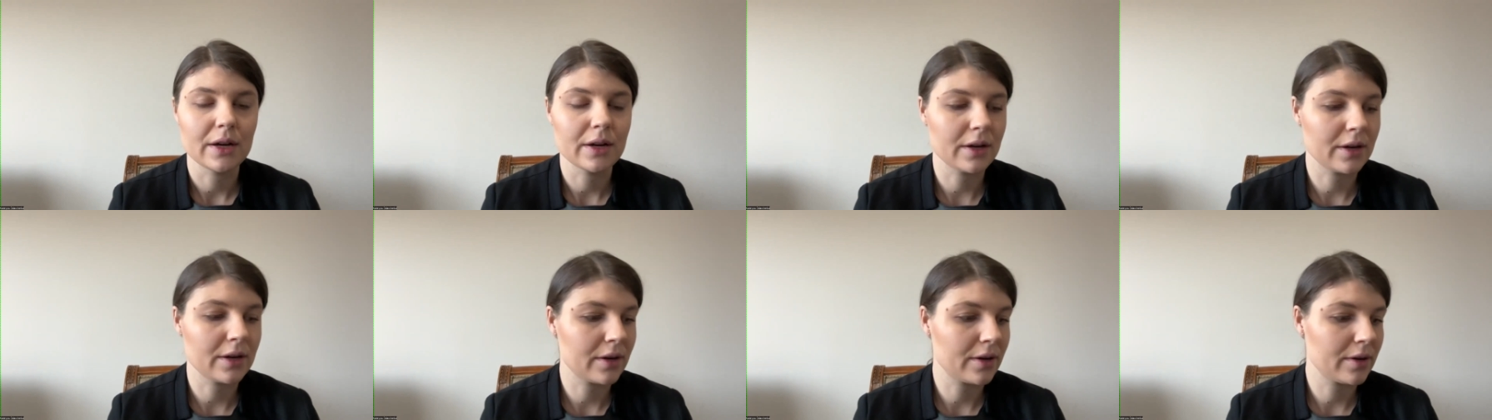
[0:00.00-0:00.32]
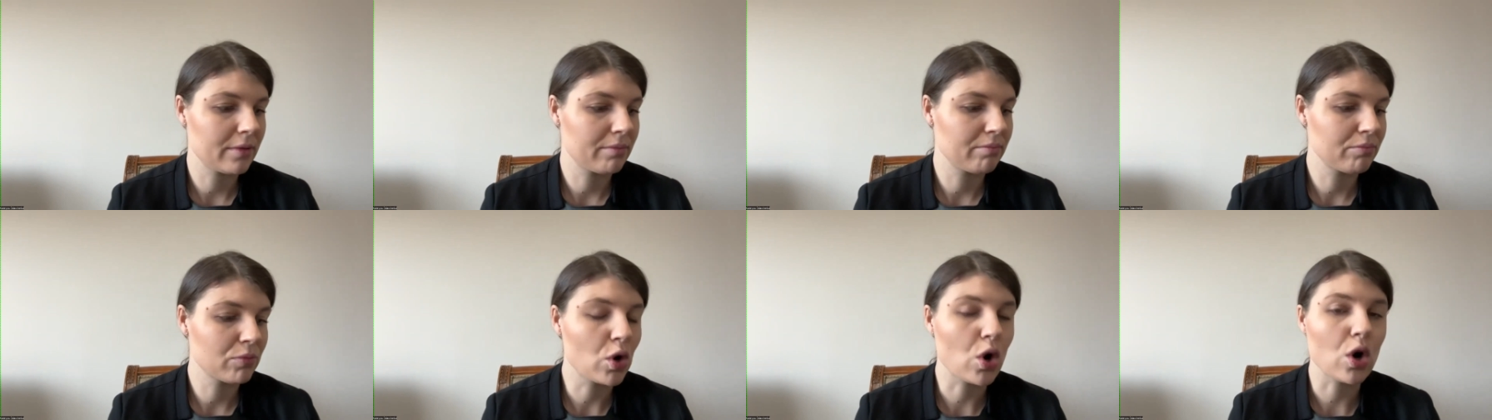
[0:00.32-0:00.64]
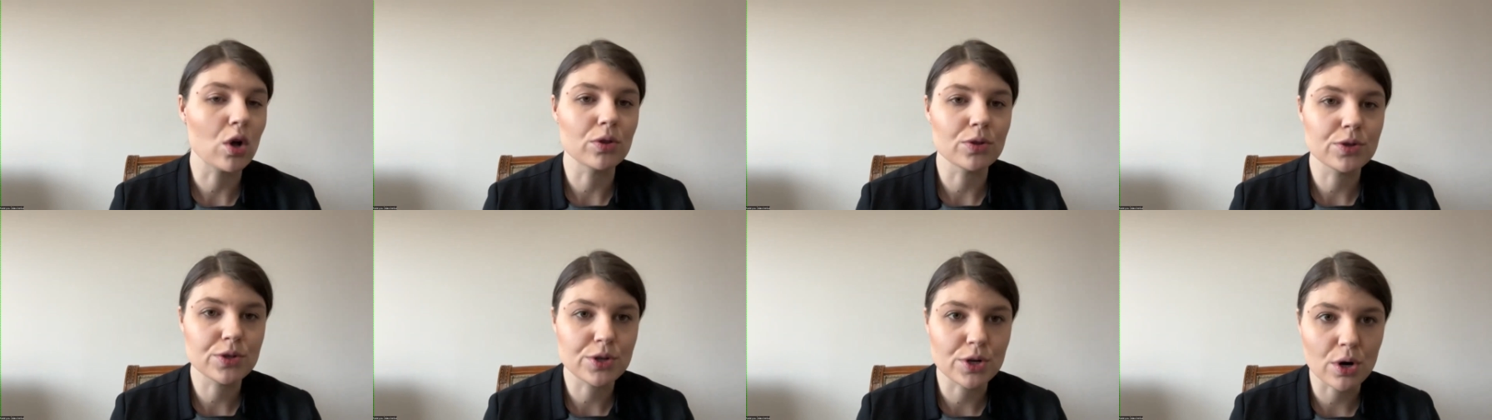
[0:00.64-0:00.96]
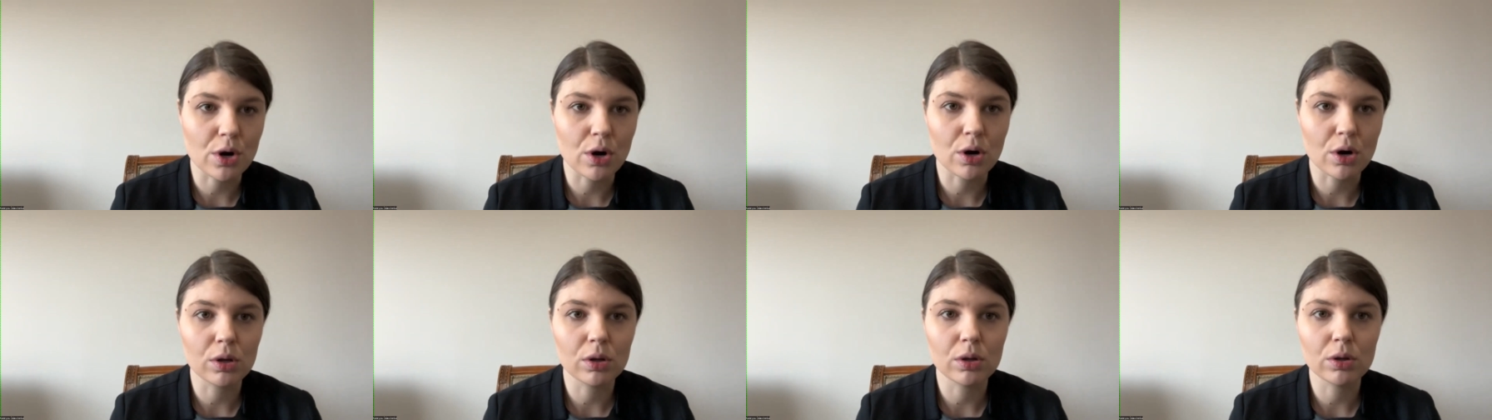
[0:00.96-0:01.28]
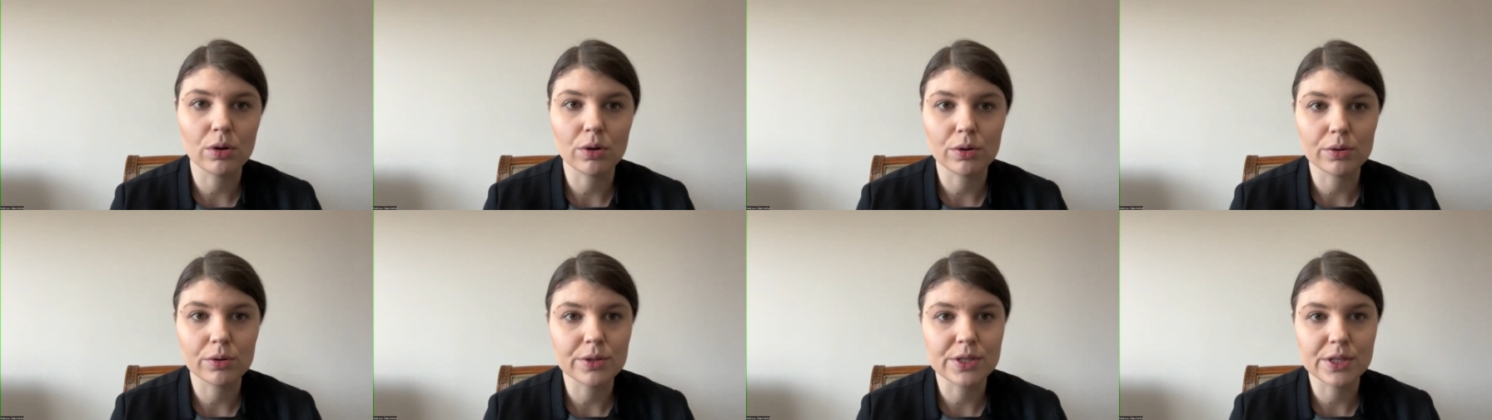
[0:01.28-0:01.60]
um,
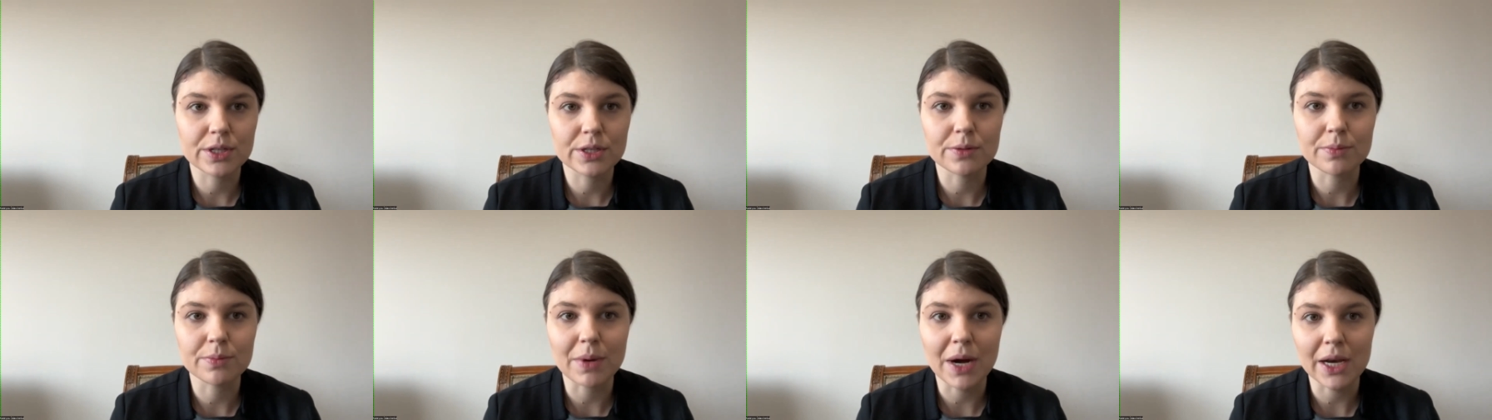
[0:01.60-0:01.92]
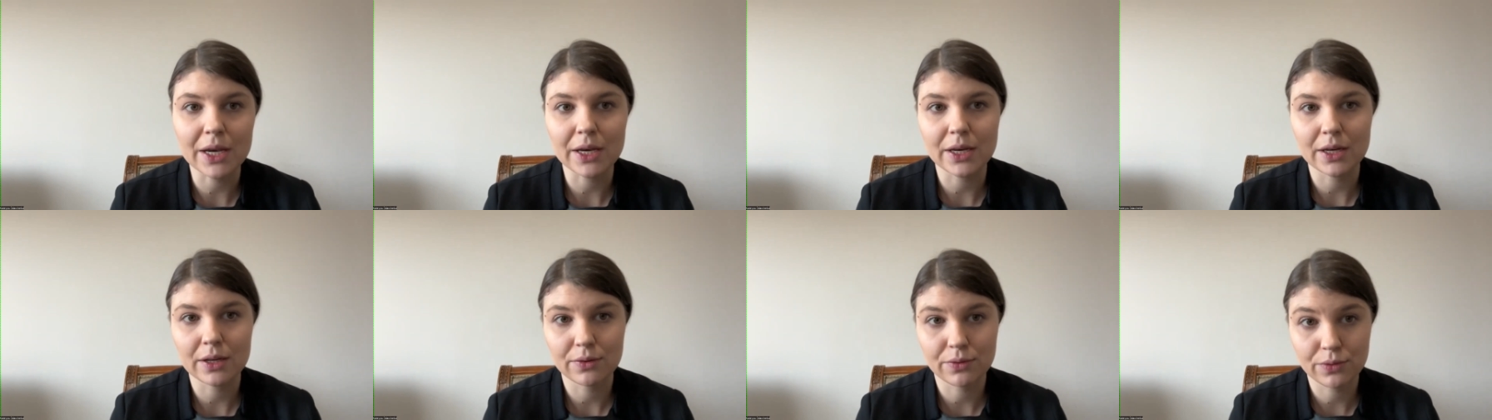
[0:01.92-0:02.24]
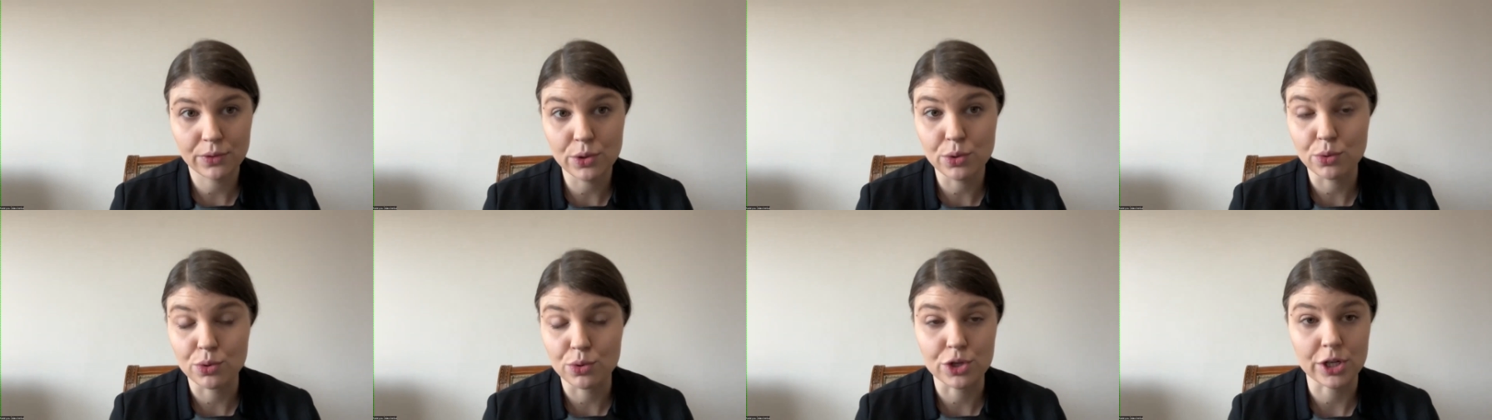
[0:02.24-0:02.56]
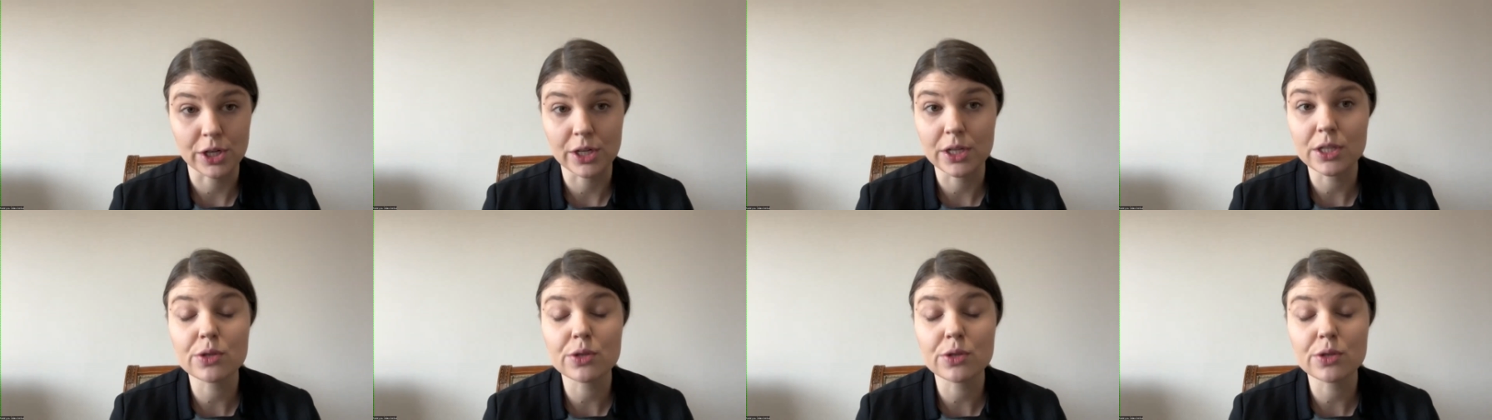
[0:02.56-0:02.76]
control on this money in future.